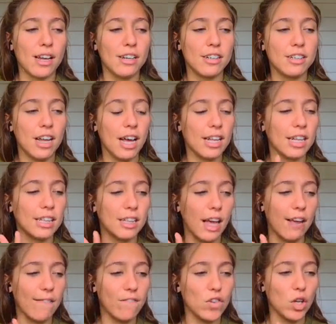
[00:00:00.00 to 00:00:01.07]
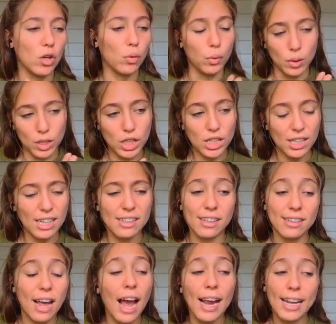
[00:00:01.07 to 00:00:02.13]
to tie in the light floors. It's
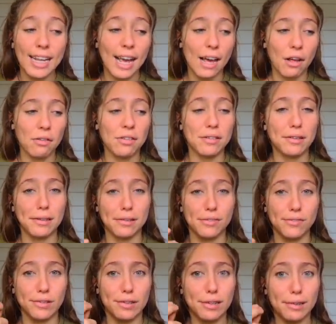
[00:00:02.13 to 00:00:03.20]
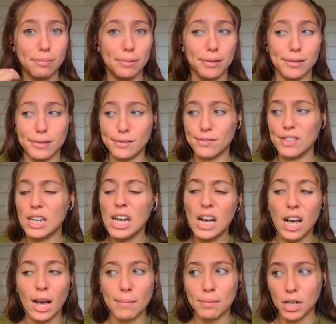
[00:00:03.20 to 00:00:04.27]
a tiny house that is very expensive.
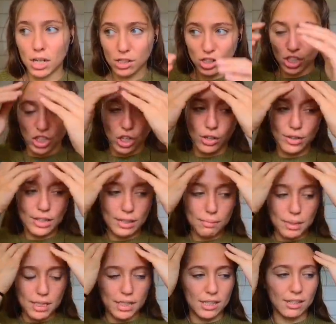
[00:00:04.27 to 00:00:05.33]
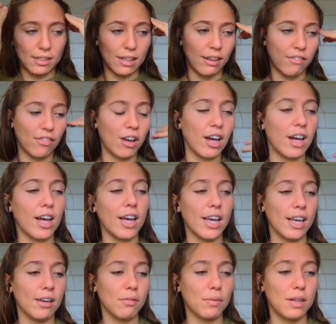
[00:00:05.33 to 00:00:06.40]
I'm not sorry, because if
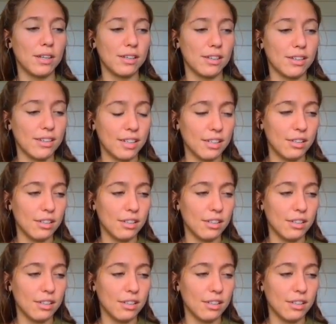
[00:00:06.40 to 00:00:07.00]
I was a single